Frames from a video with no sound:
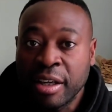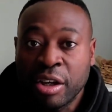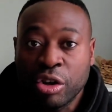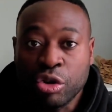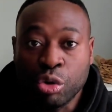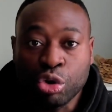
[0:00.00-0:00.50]

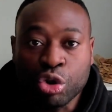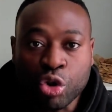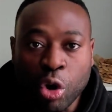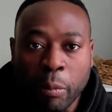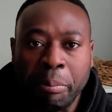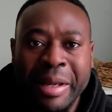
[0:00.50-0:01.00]
You'll
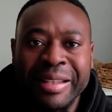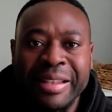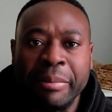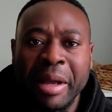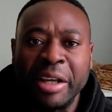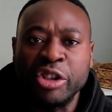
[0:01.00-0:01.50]
stop being the
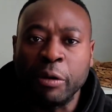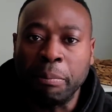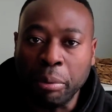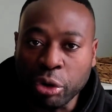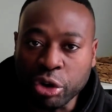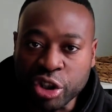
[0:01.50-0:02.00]
man she
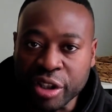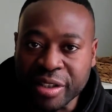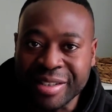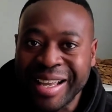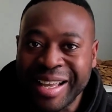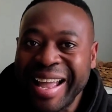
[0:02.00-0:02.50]

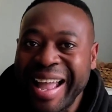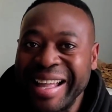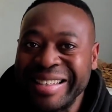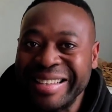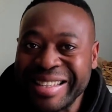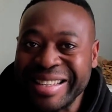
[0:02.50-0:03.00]
pushes
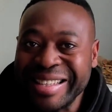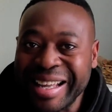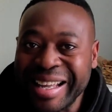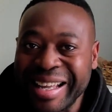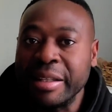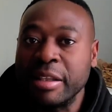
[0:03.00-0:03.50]
and start
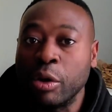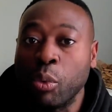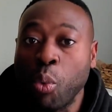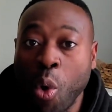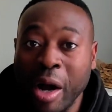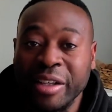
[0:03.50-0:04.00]
being the
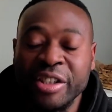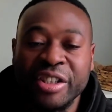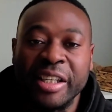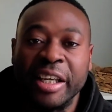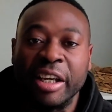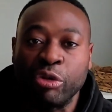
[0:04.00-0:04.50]
one
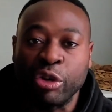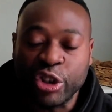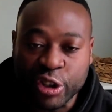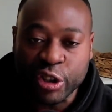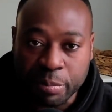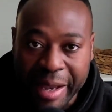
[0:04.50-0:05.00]
she
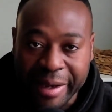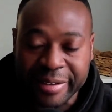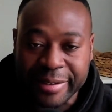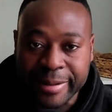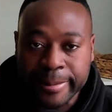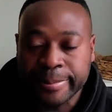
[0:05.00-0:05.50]

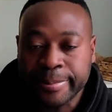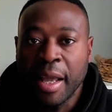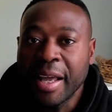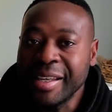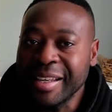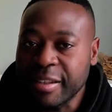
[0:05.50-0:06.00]
respects.
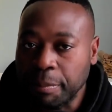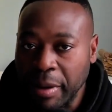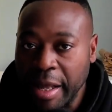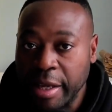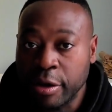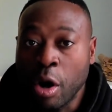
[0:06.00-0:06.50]
Here's the
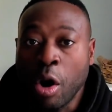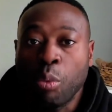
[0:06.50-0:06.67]
play.